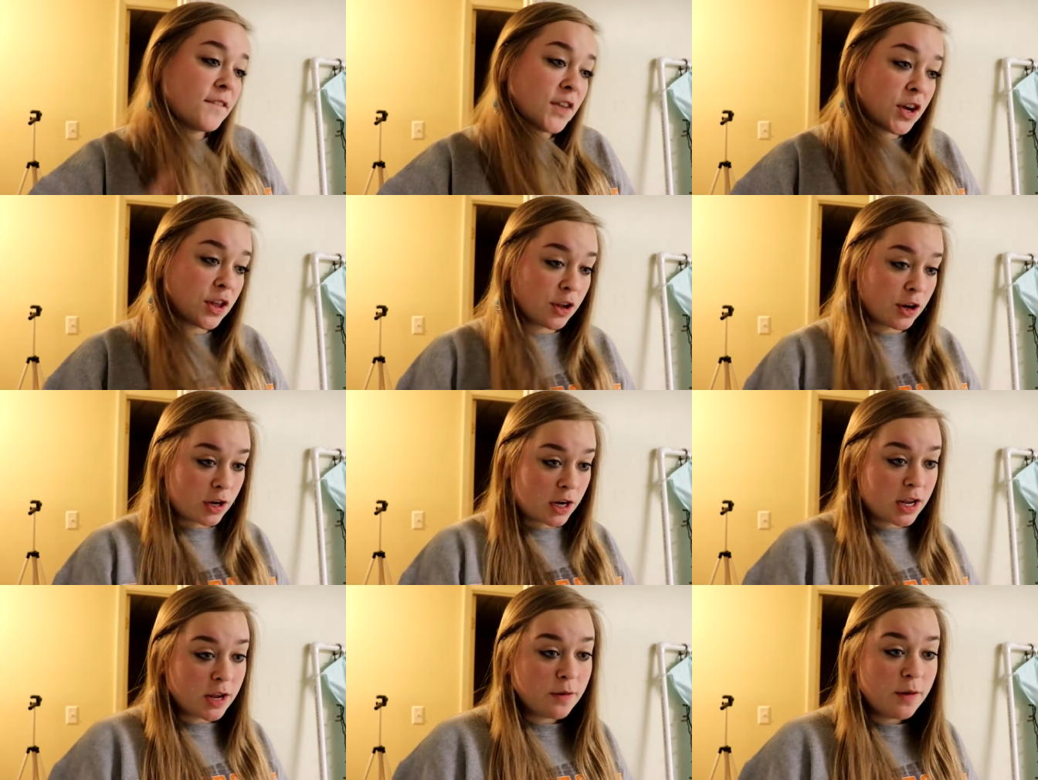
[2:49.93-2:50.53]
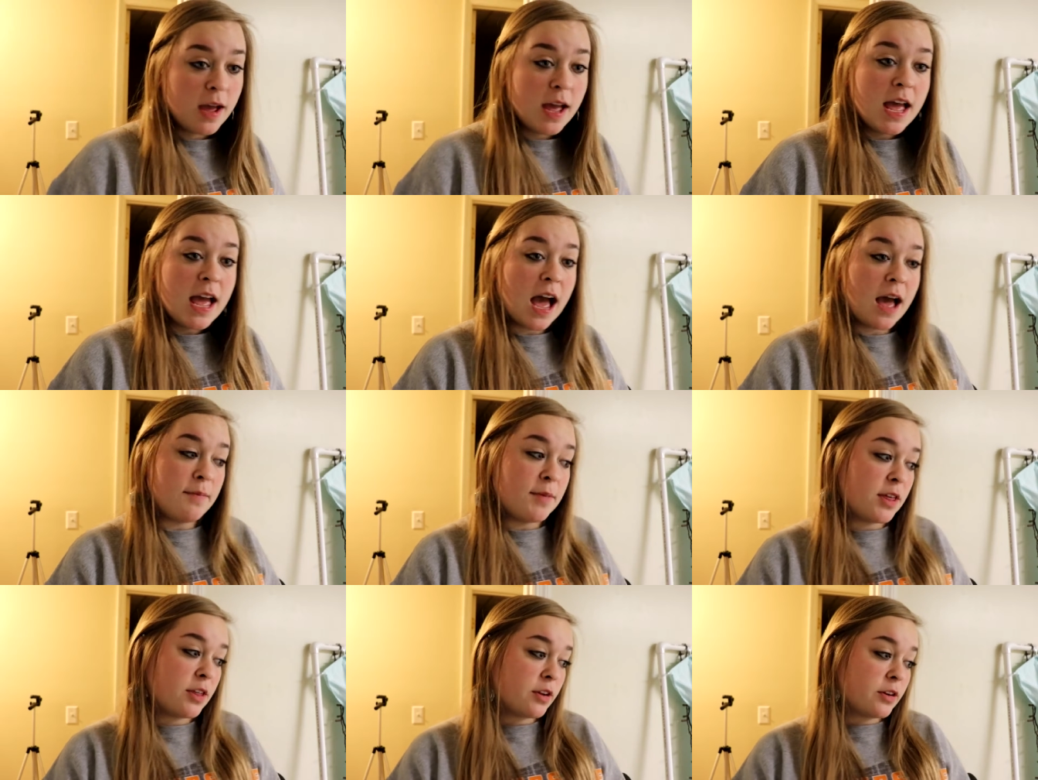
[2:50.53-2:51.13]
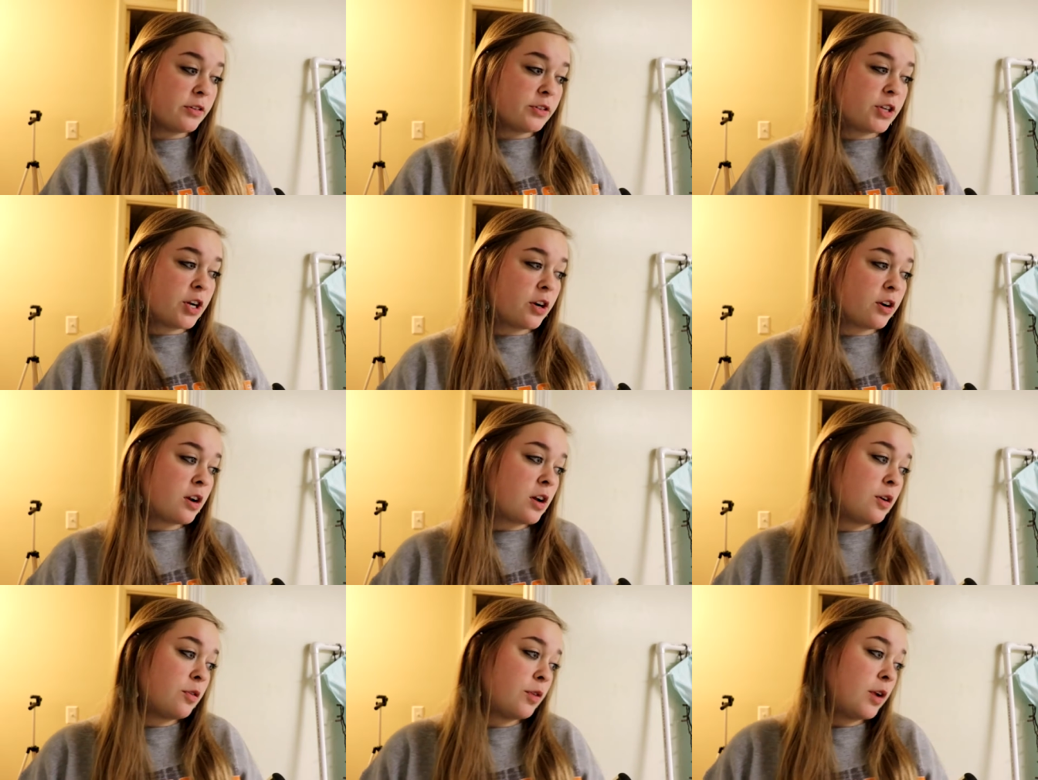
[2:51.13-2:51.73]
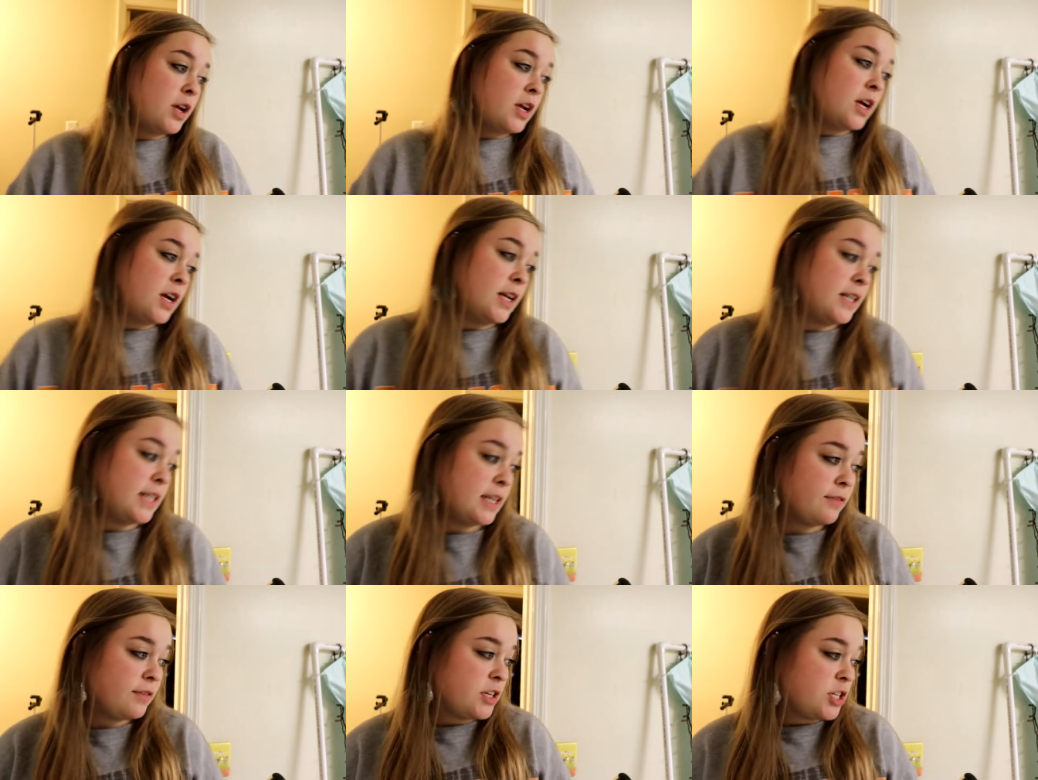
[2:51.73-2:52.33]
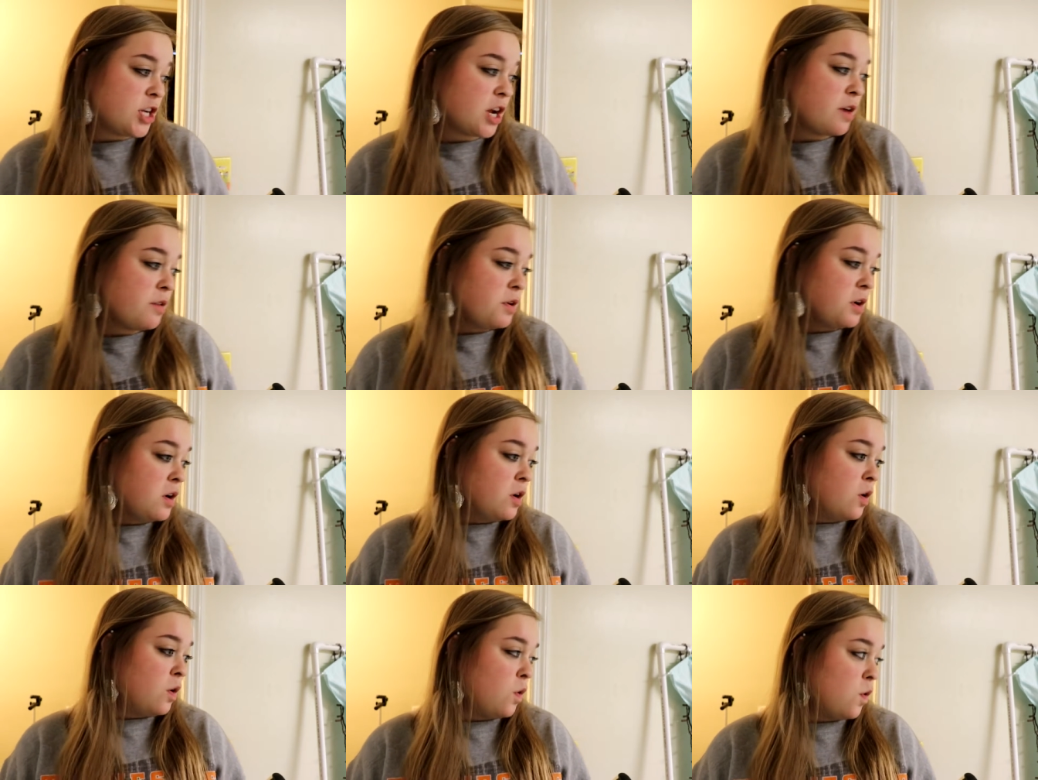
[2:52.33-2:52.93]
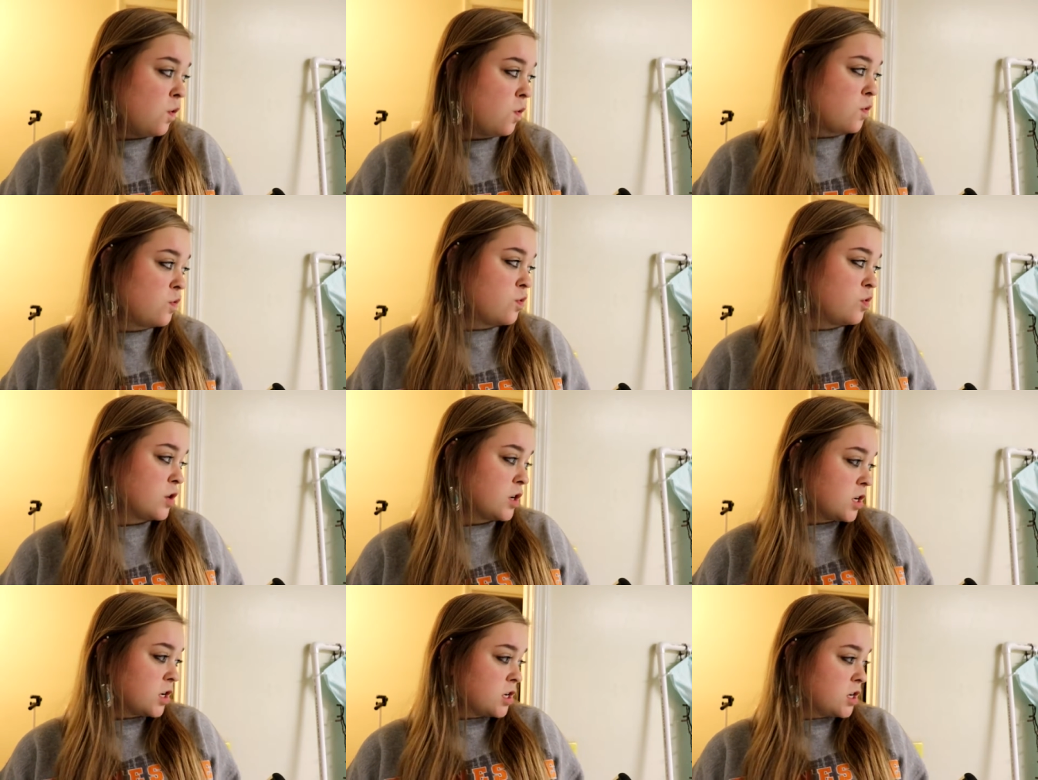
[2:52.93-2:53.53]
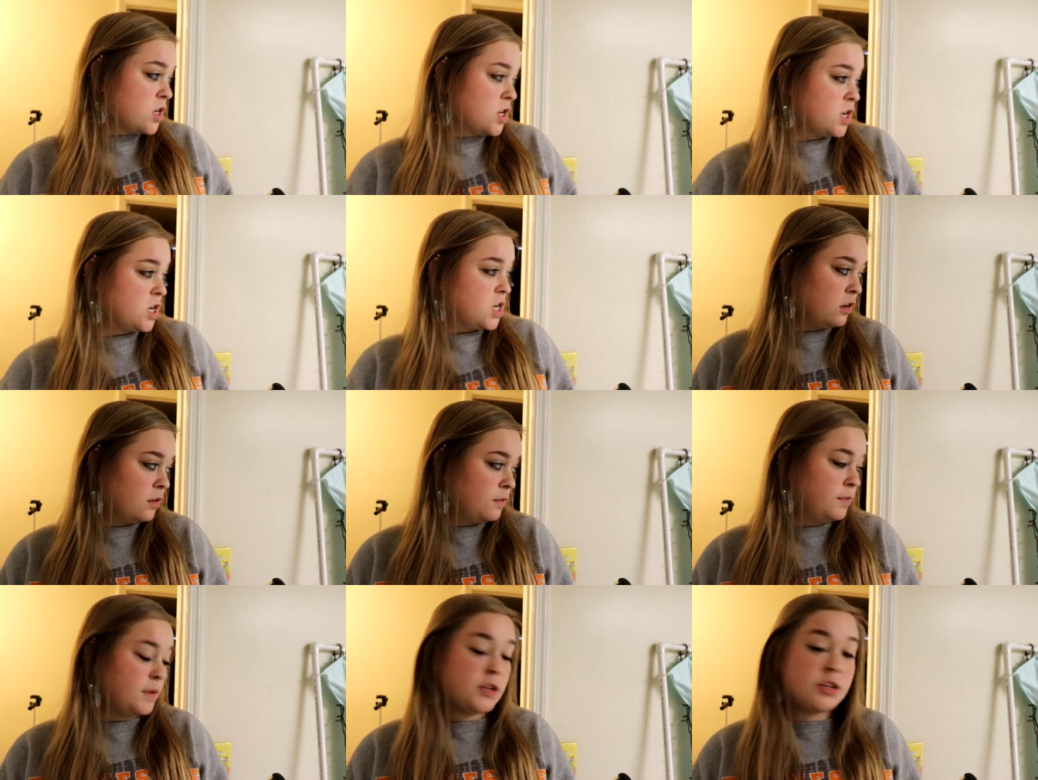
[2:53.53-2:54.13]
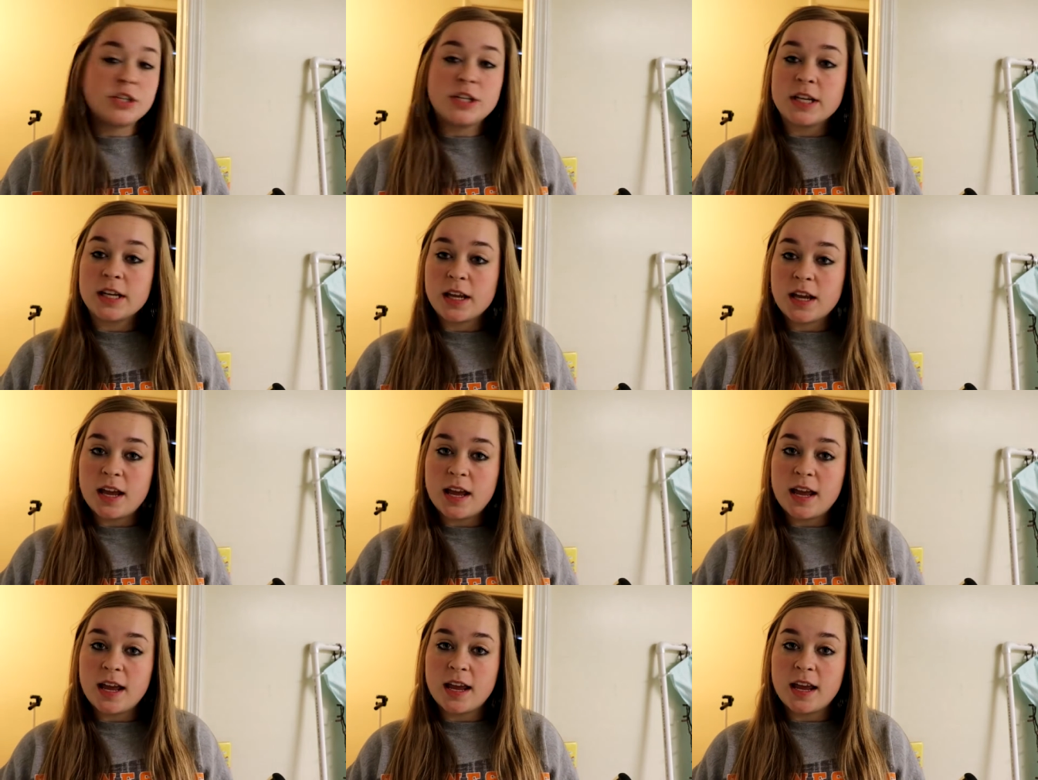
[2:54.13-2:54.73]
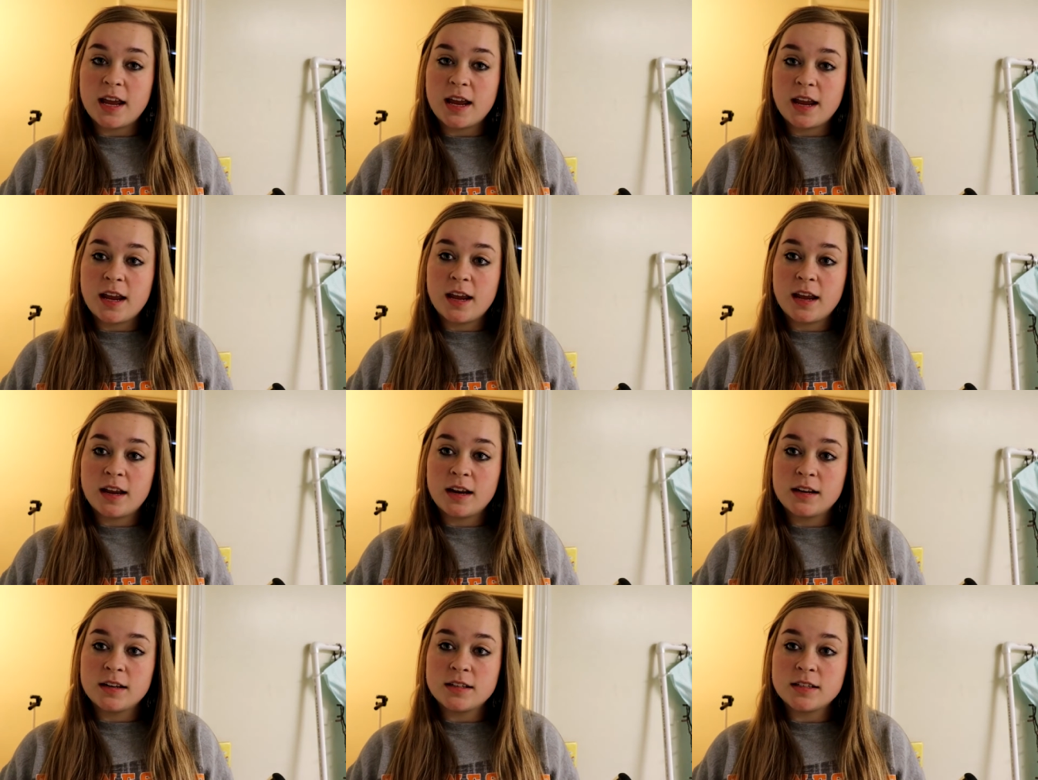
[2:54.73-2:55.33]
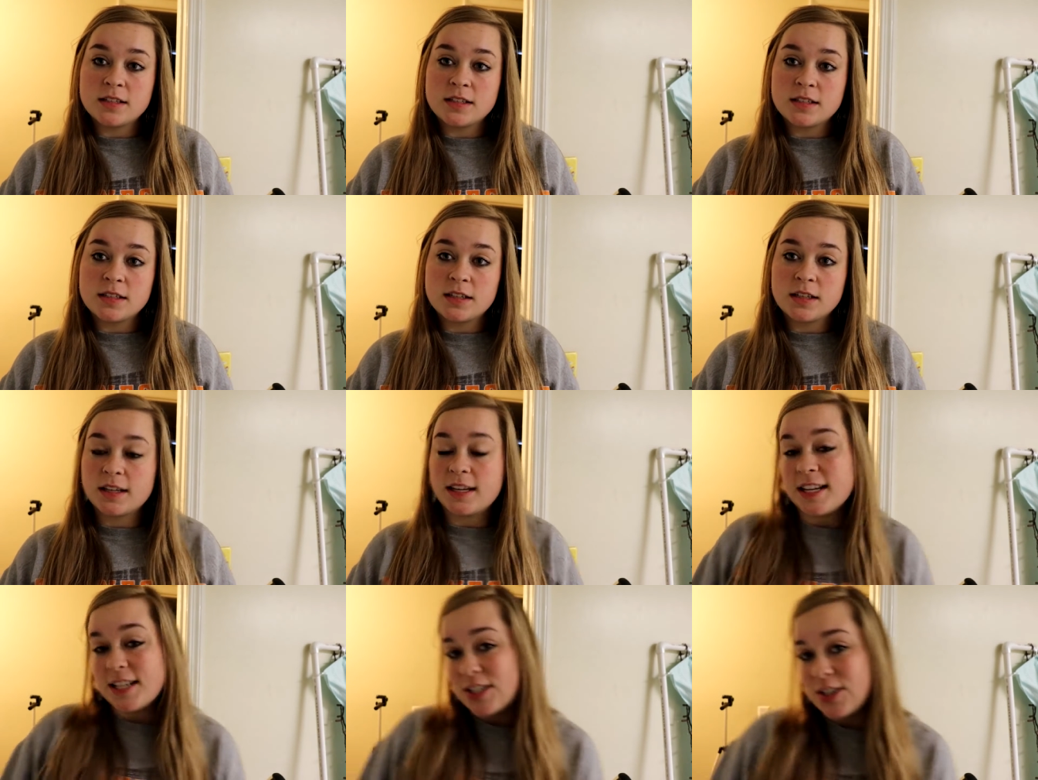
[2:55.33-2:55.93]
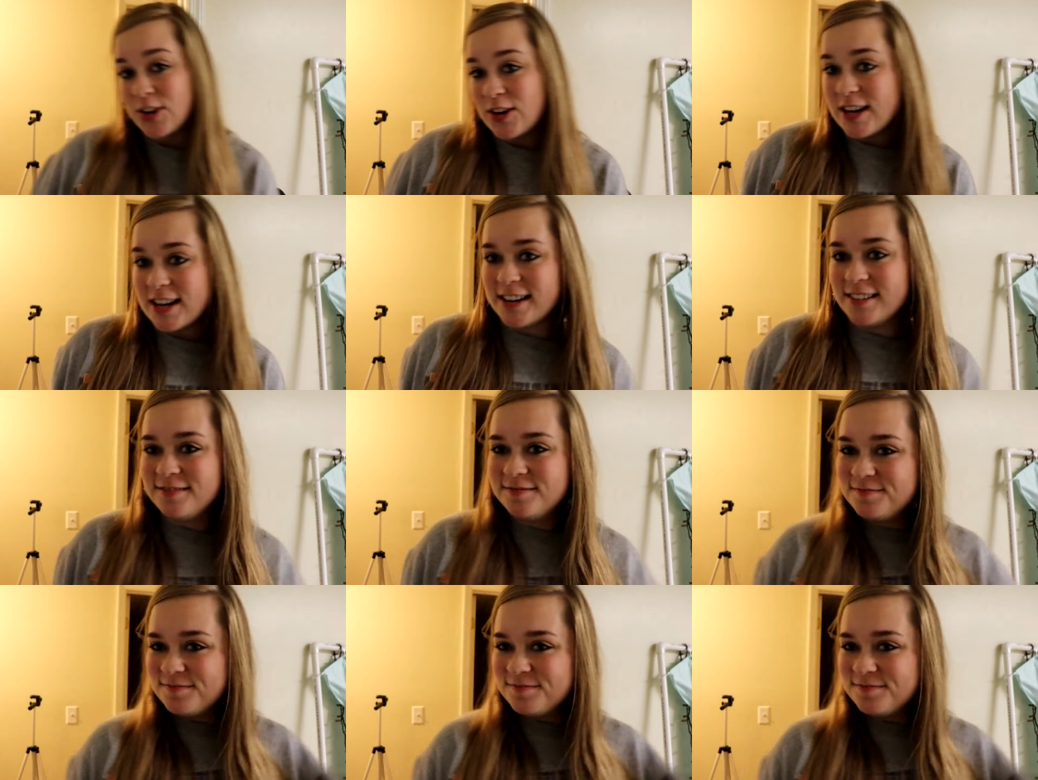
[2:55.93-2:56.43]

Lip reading: further ado, I'm either going to turn on a TV show or music and get started.